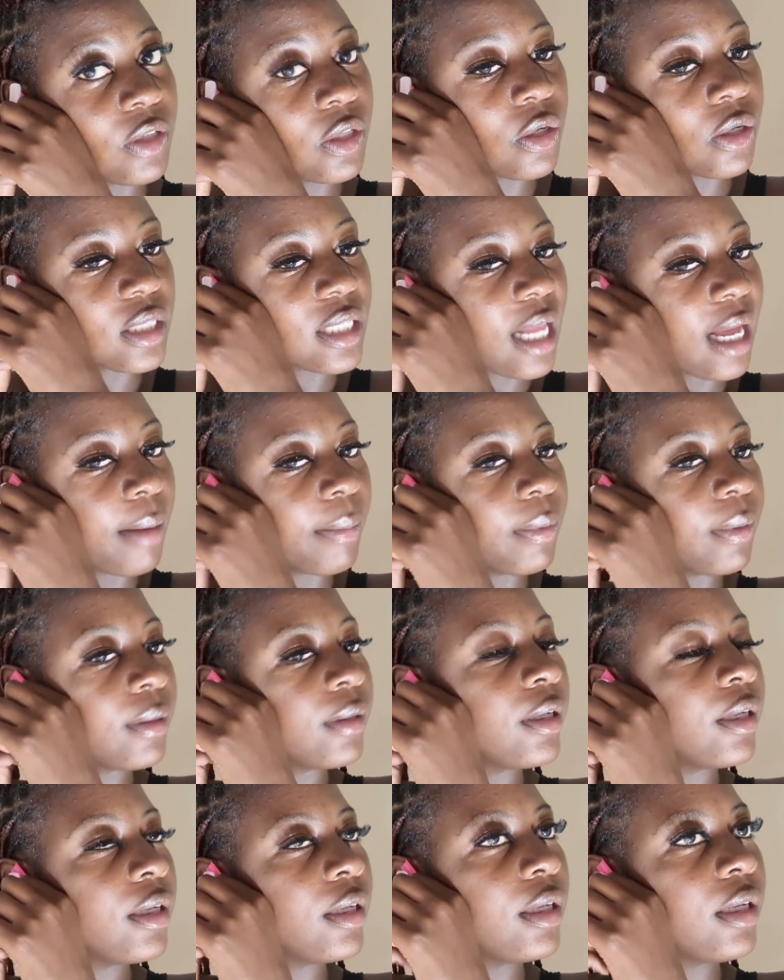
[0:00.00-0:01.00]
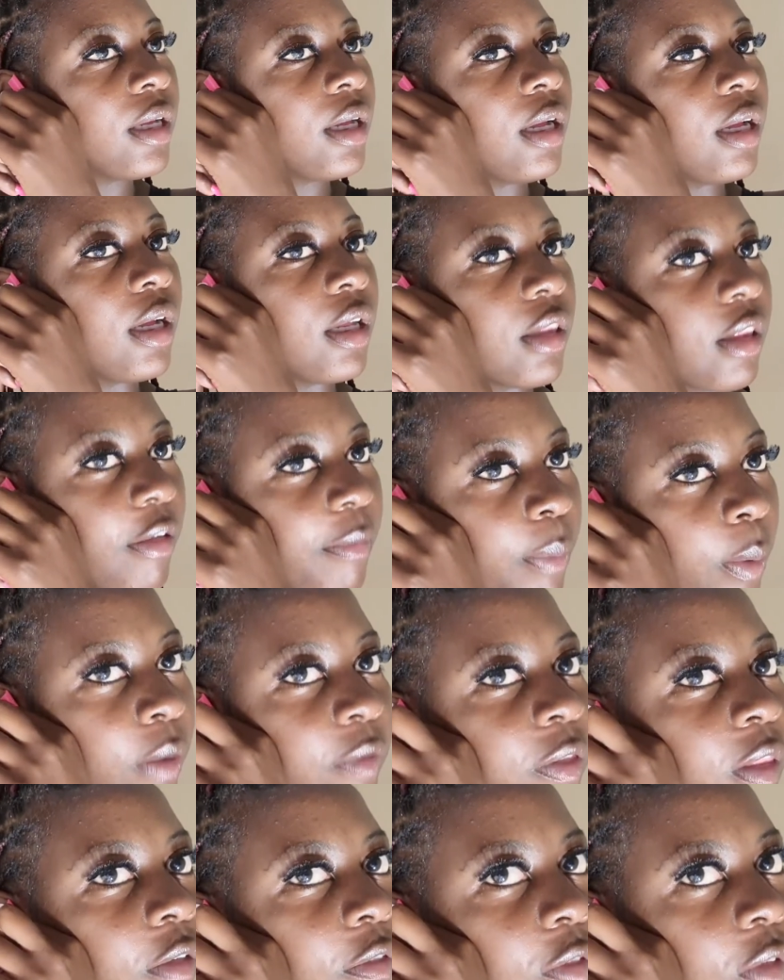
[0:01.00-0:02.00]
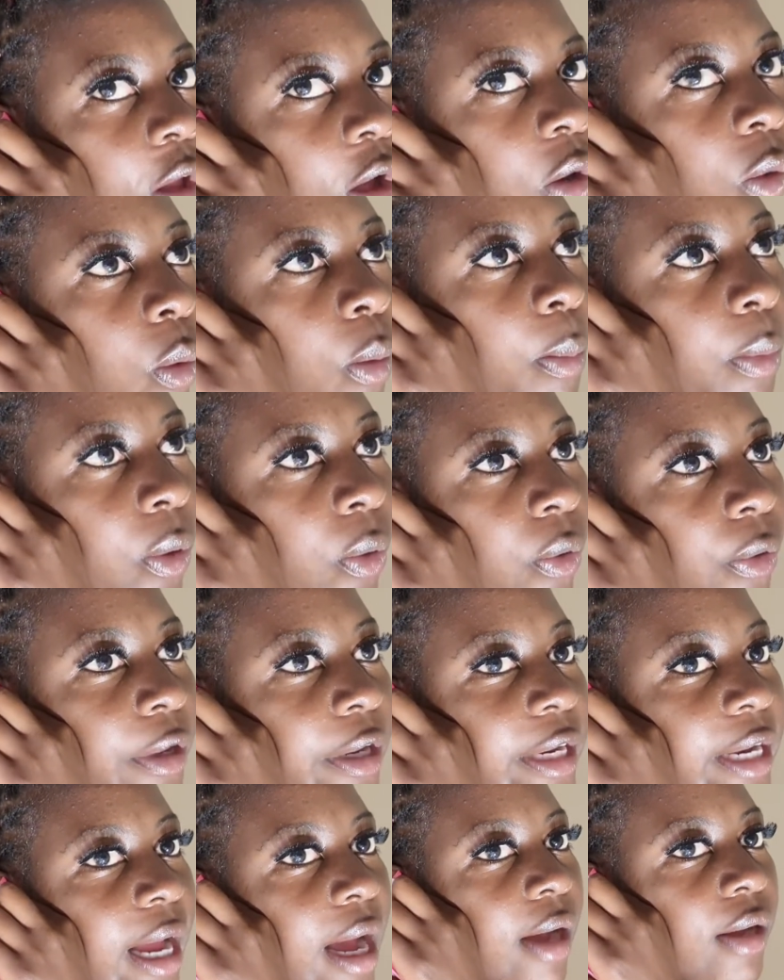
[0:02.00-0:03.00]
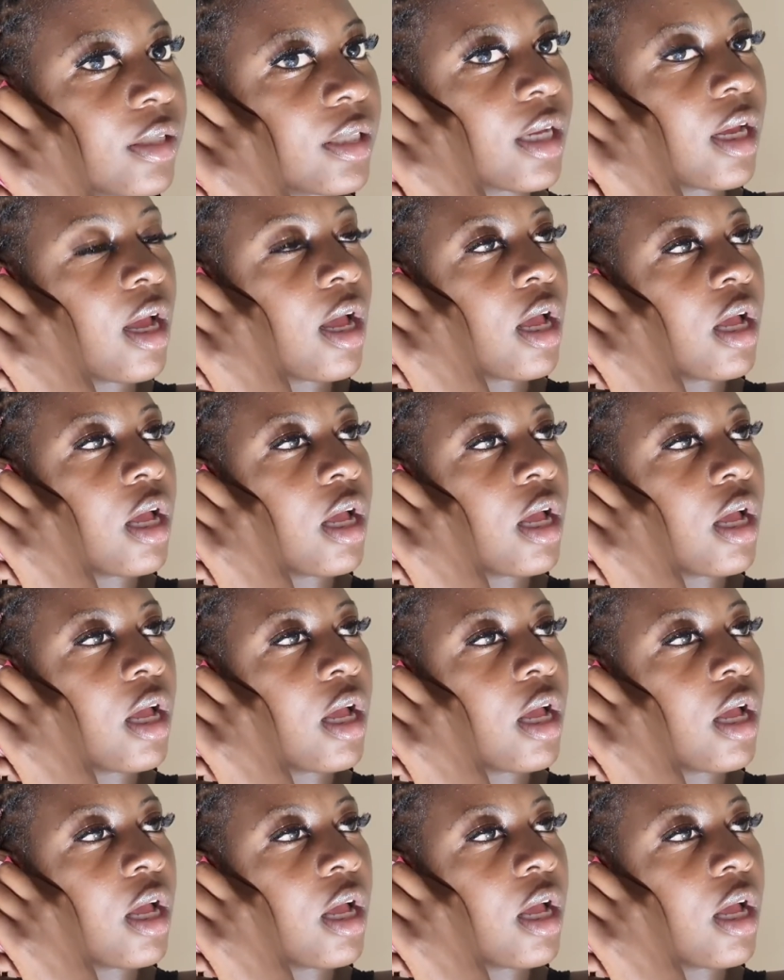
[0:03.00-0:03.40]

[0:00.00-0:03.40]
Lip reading: video is up, the birthday vlog will be already out.